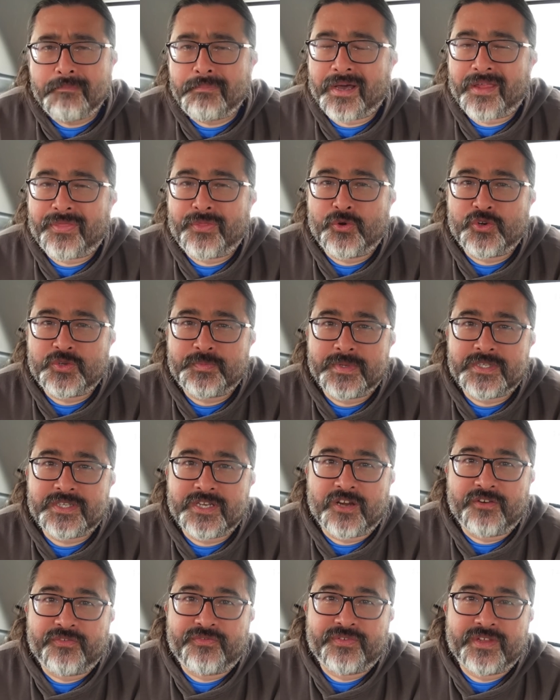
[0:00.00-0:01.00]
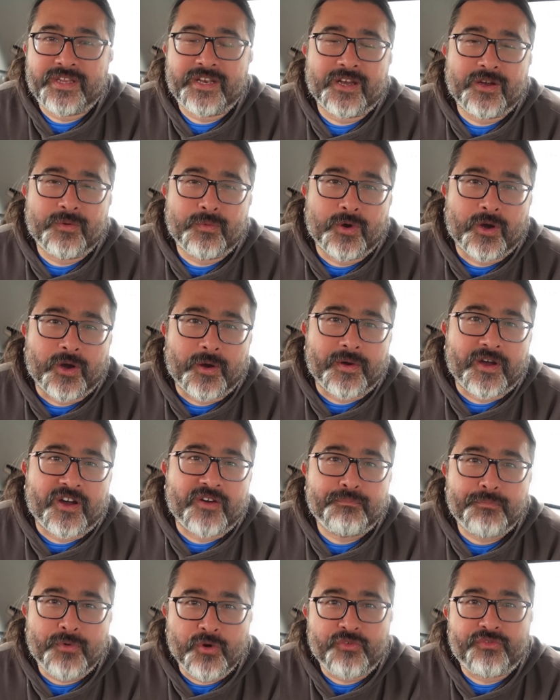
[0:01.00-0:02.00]
But I thought to myself, you know what,
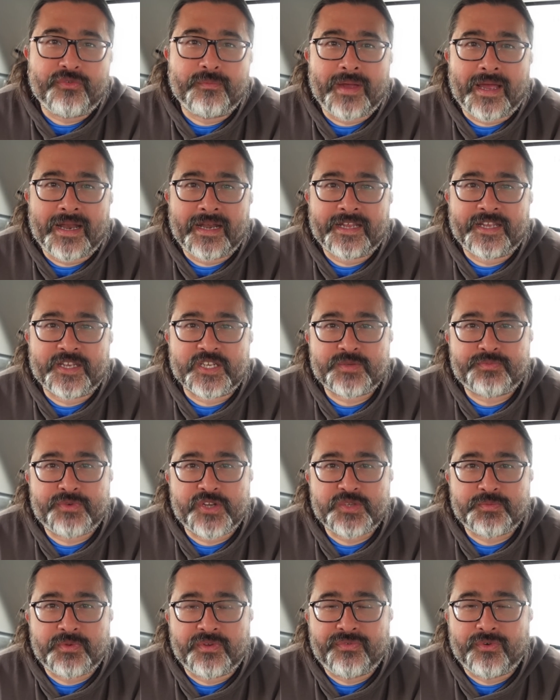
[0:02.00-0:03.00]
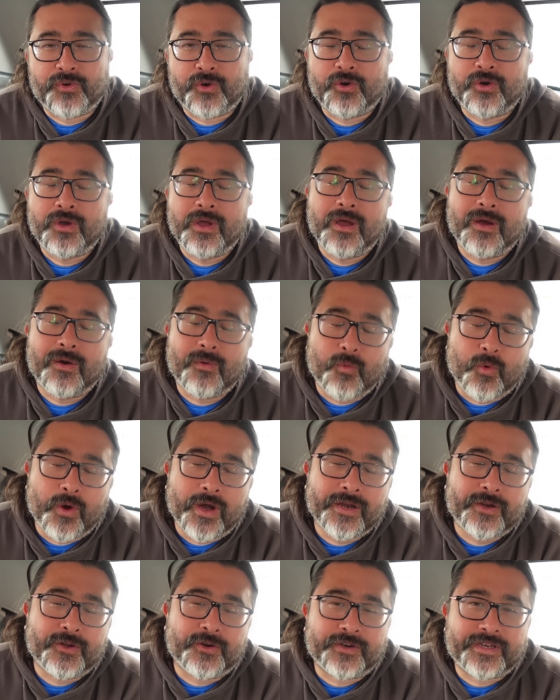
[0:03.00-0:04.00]
I've bought from AliExpress before,
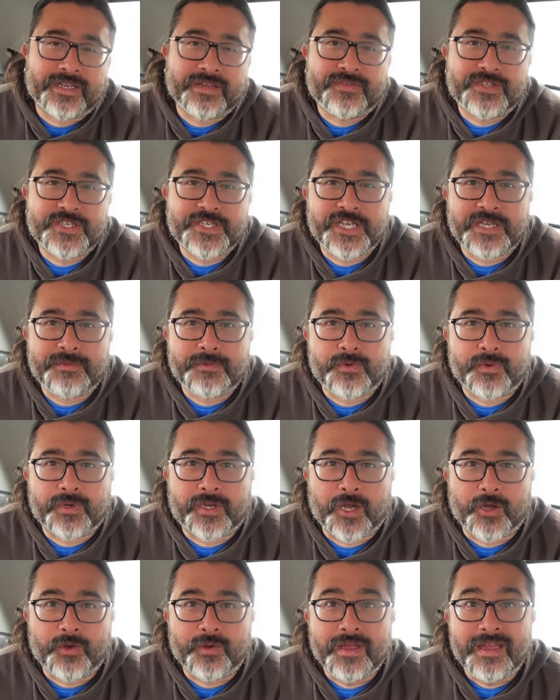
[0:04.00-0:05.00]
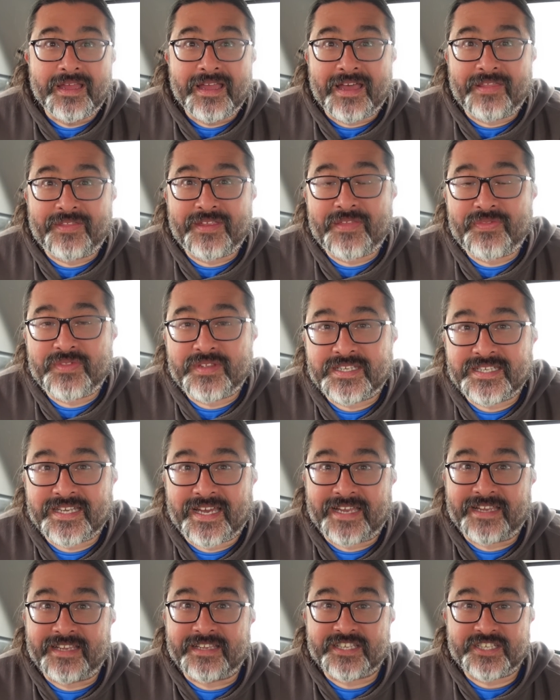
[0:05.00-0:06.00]
why not give Temu a go? At the end of the
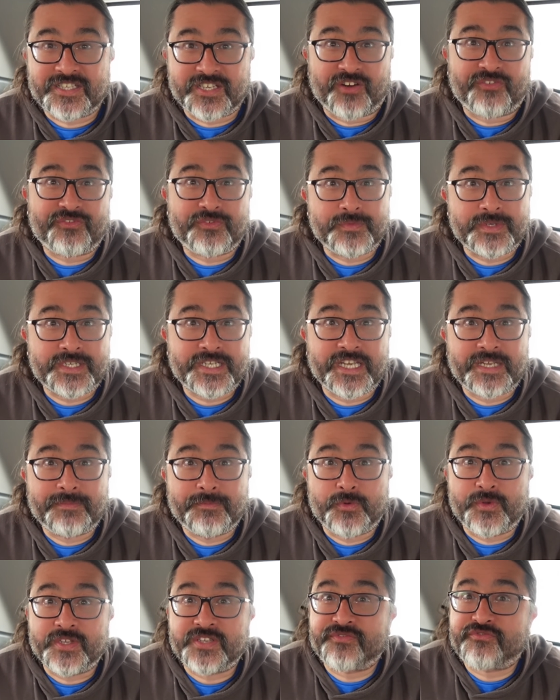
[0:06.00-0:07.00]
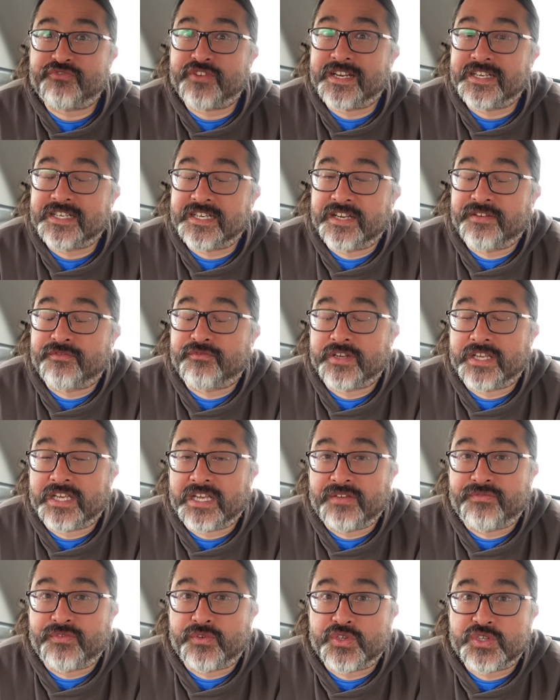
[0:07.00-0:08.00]
day, stuff from Temu is free delivery
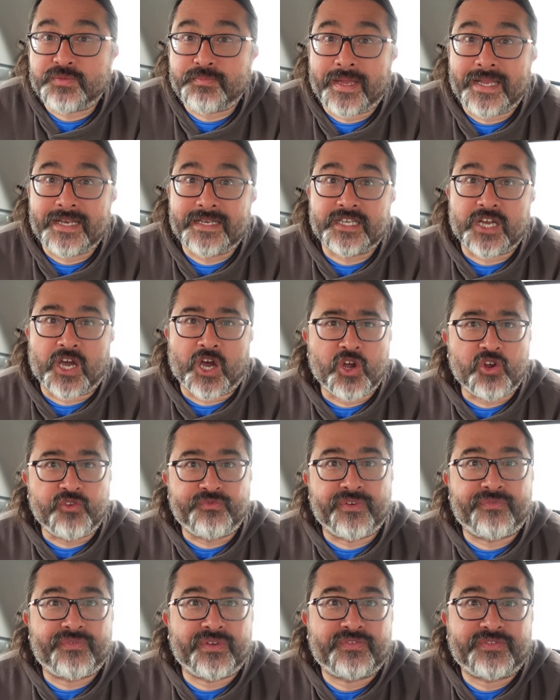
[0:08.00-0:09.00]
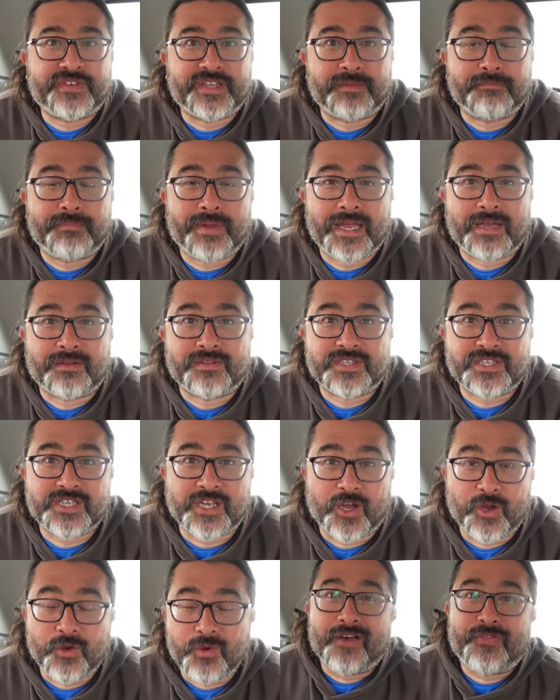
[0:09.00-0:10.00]
if you spend over £15.
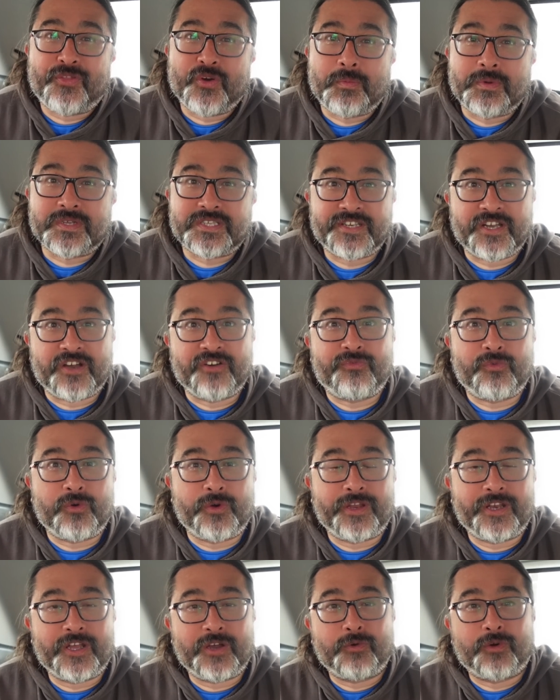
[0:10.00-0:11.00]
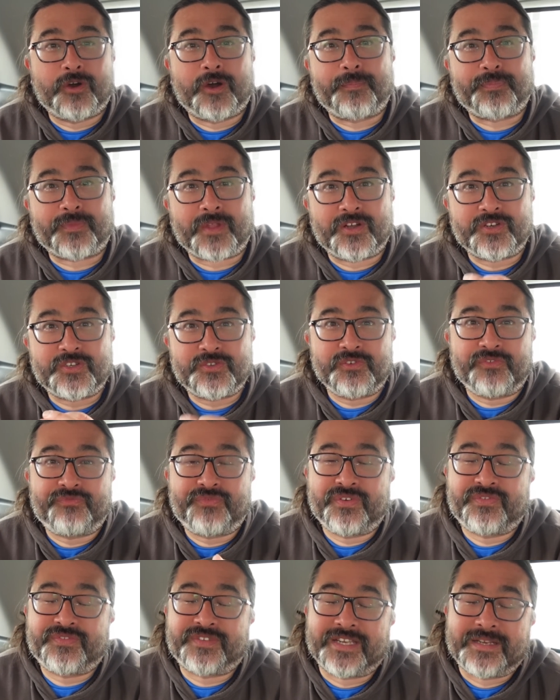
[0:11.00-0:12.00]
So I thought to myself, well, you know what, I'll do a
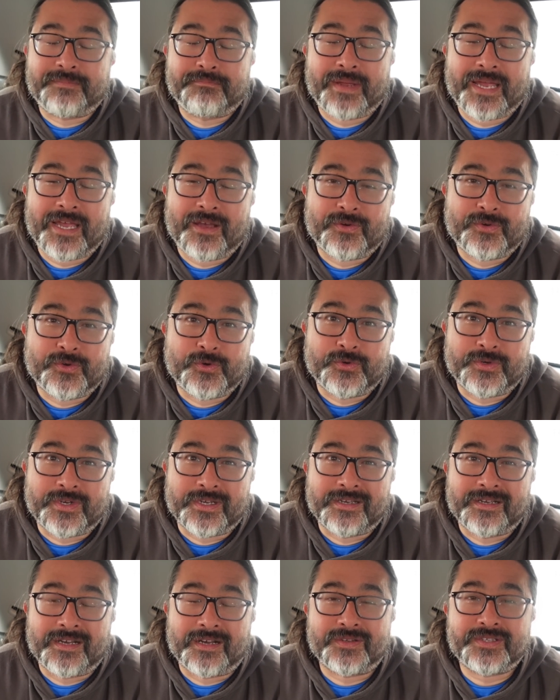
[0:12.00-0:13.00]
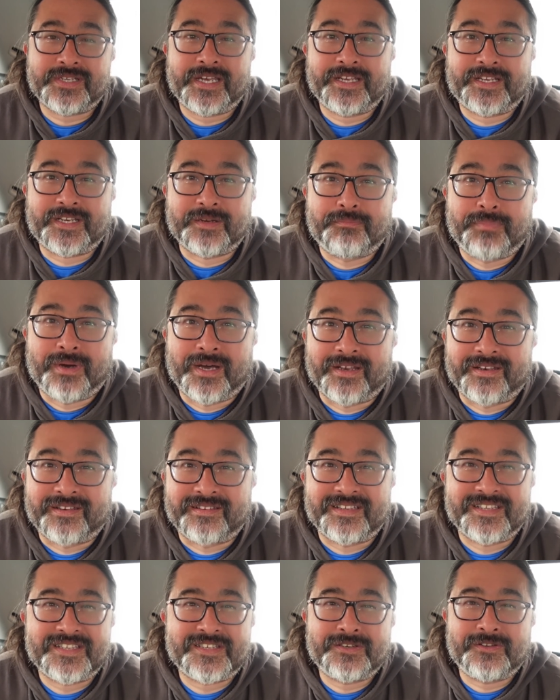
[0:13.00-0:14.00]
£15 order, I'll take a
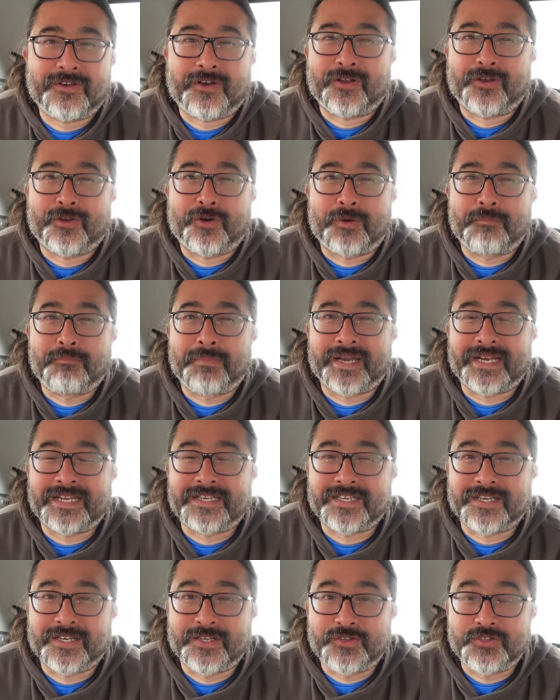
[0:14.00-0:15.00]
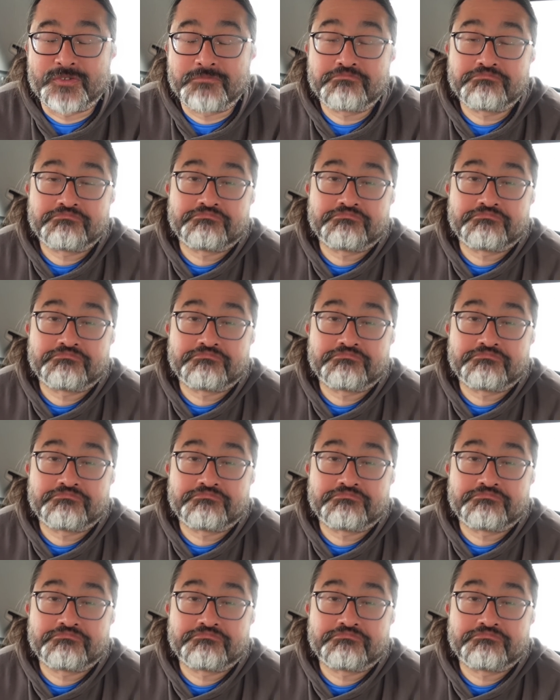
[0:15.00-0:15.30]
punt, it's not a lot of money to lose.